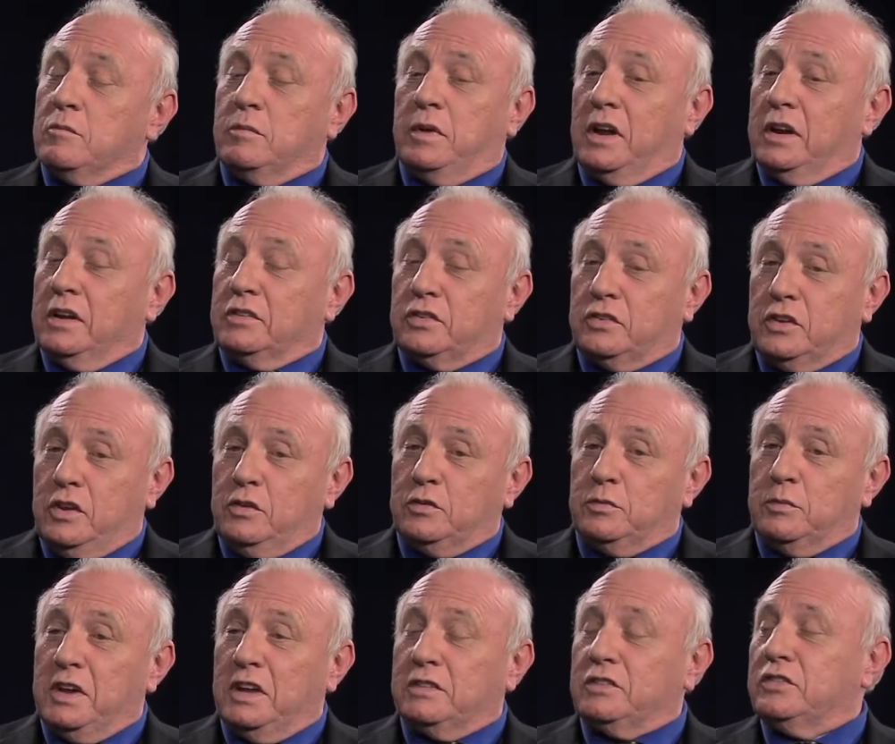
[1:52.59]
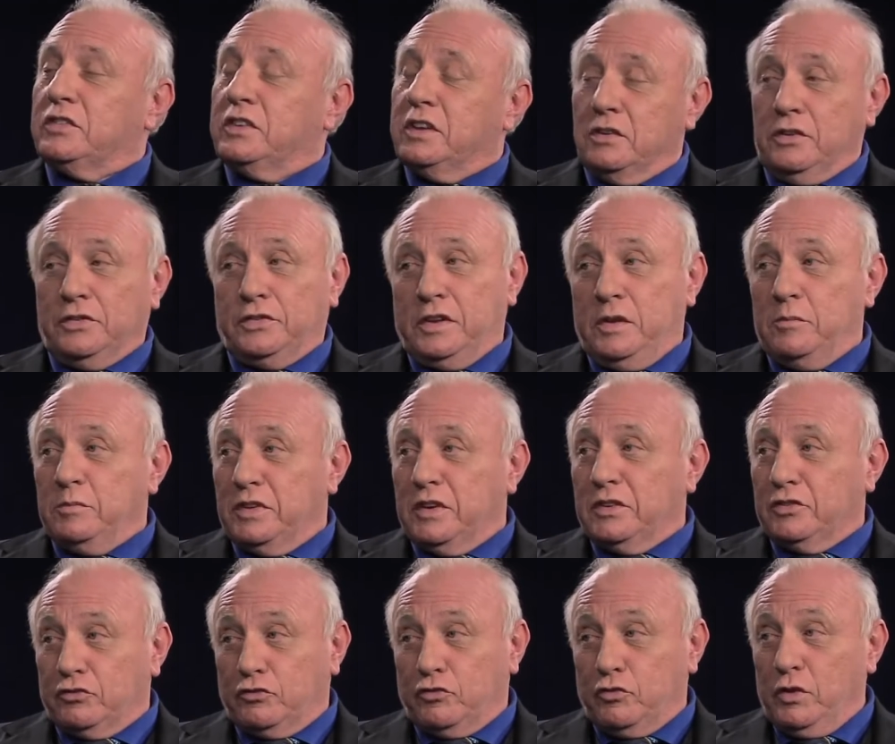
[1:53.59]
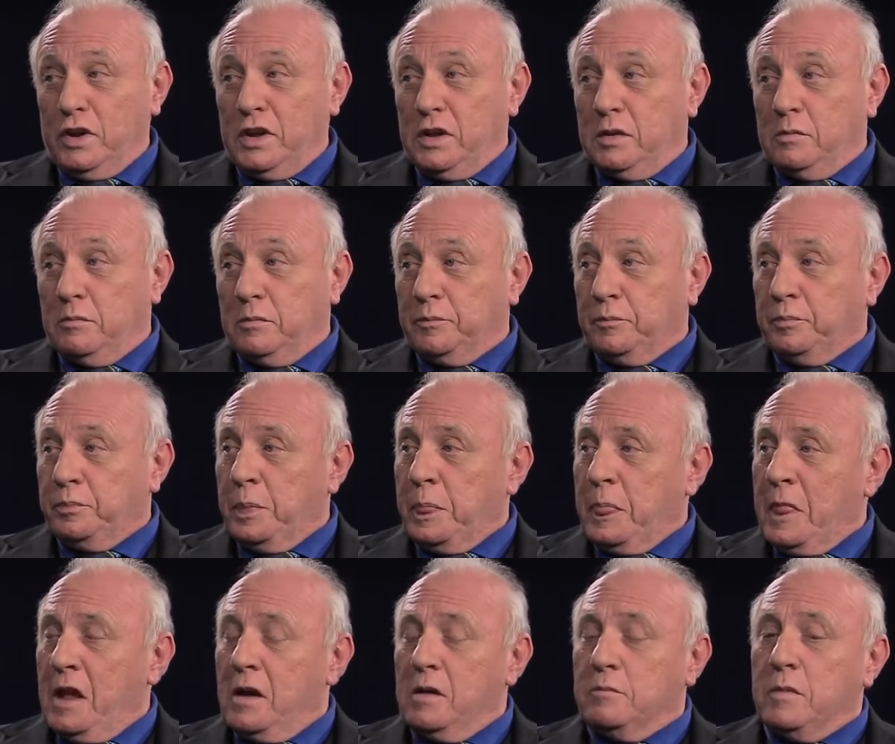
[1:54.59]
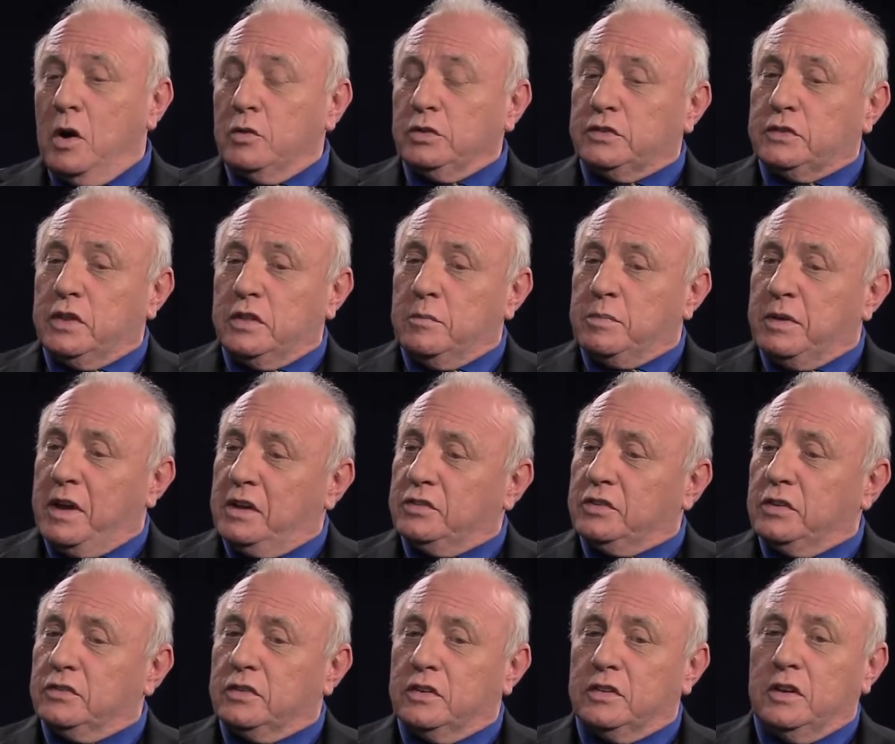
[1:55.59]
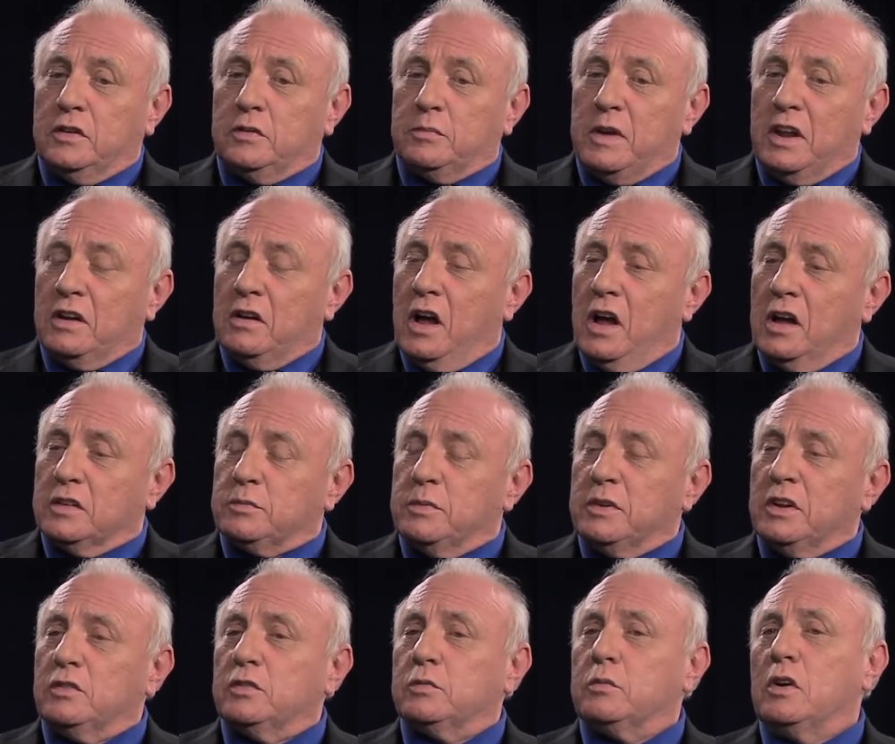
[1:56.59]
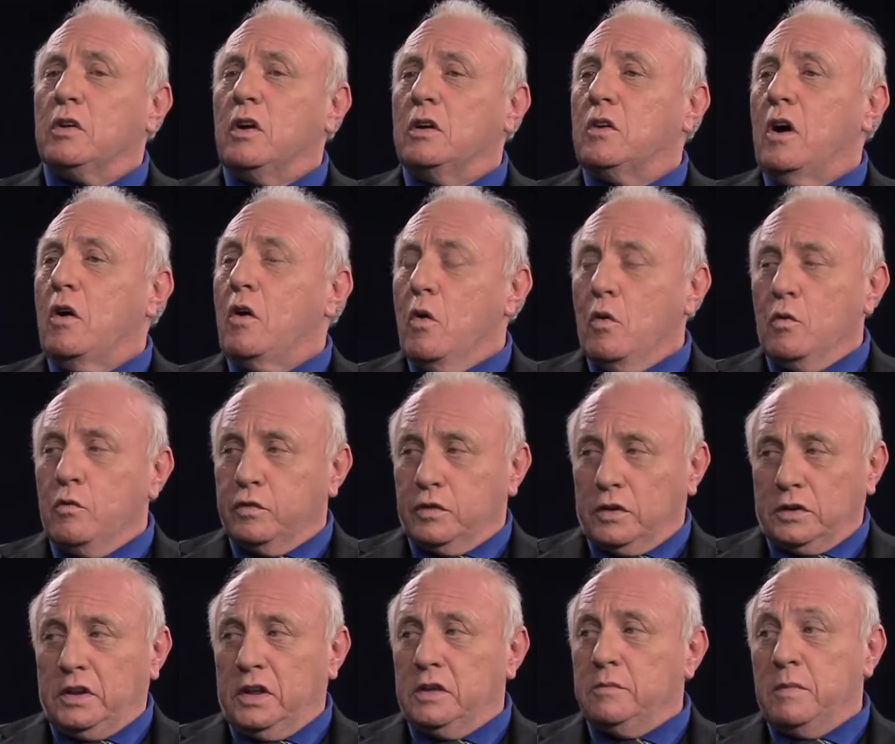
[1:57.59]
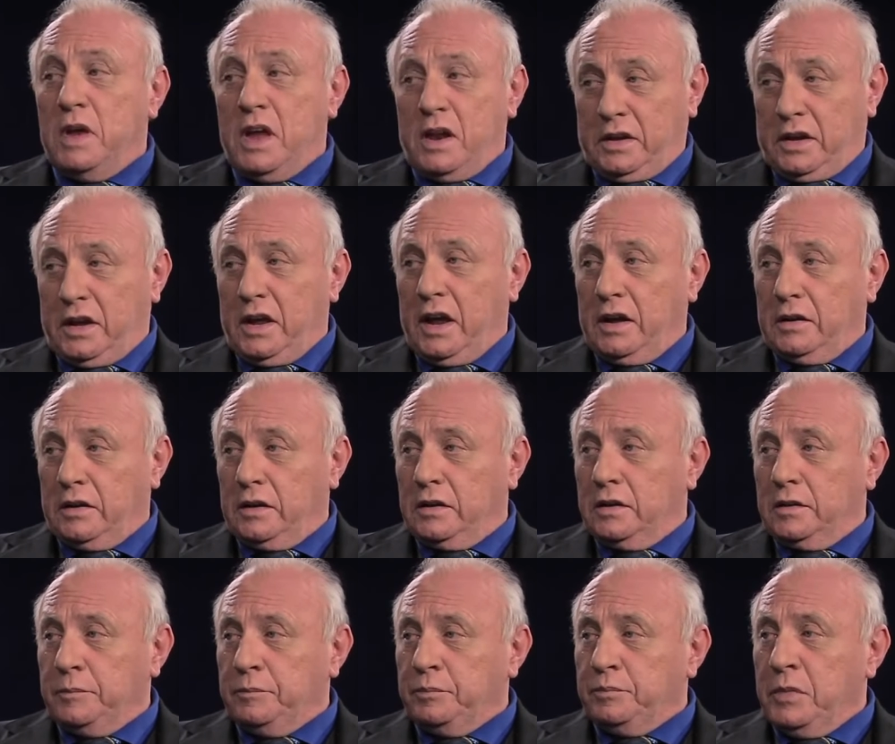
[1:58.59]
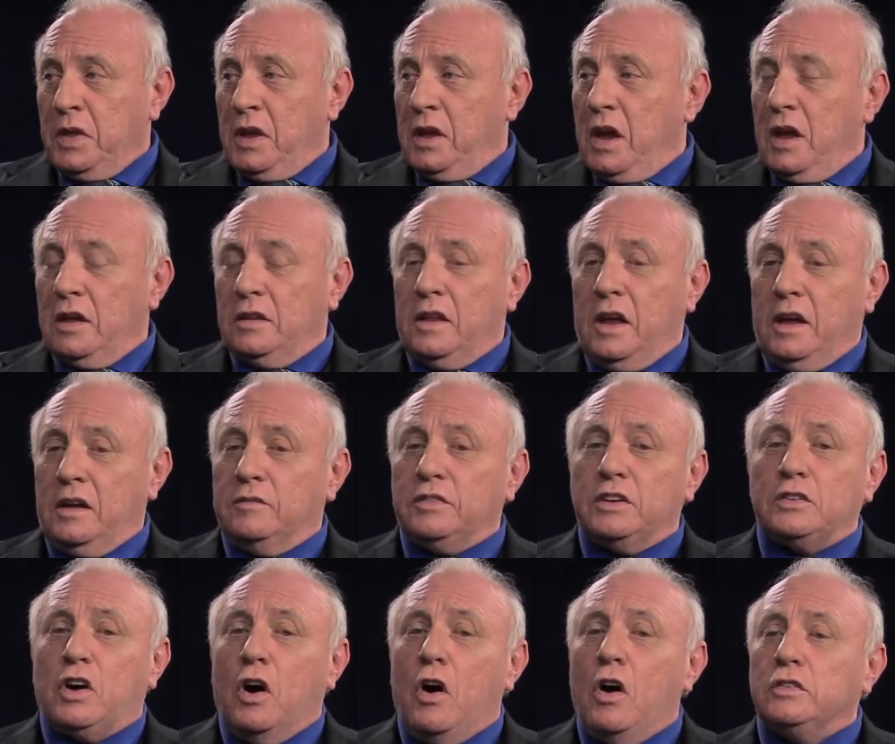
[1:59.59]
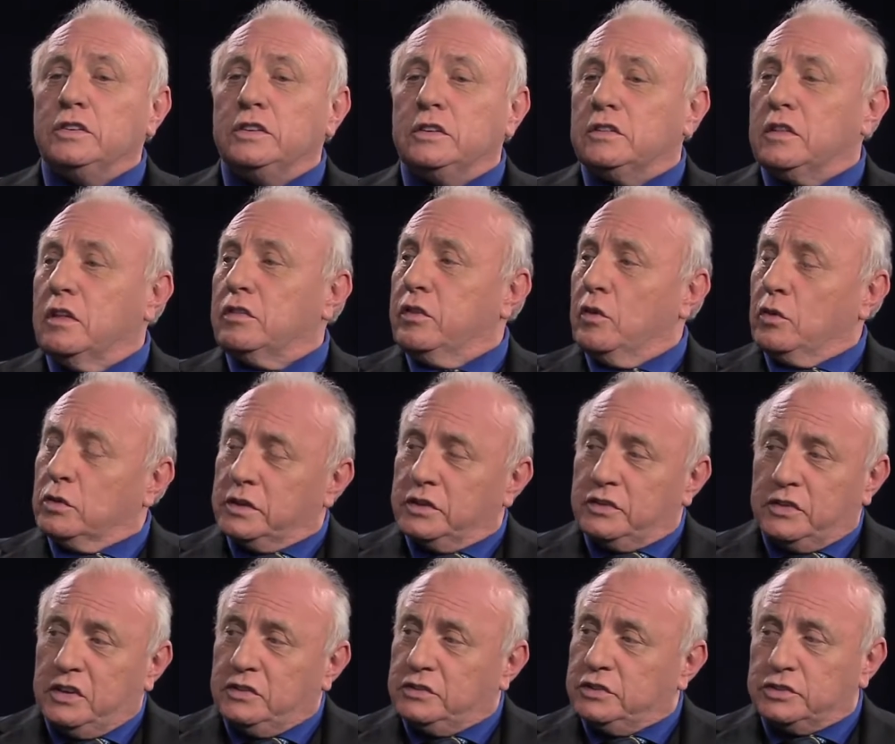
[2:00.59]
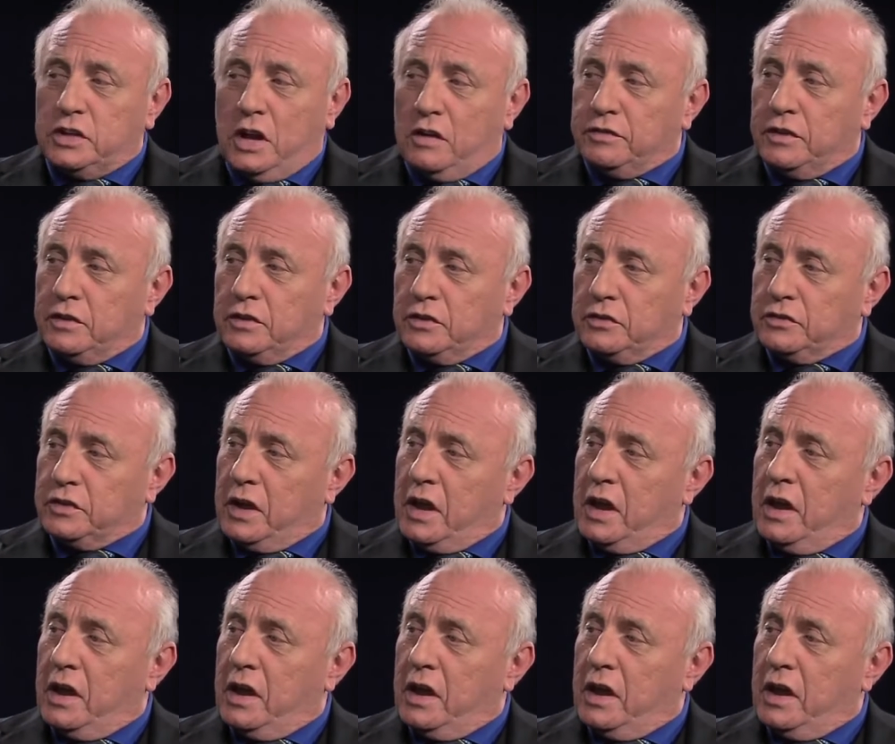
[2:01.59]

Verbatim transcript: But excuse me, it still seems extreme most of the patients in these mental hospitals were overly medicated, and they even called it the Thorazine shuffles.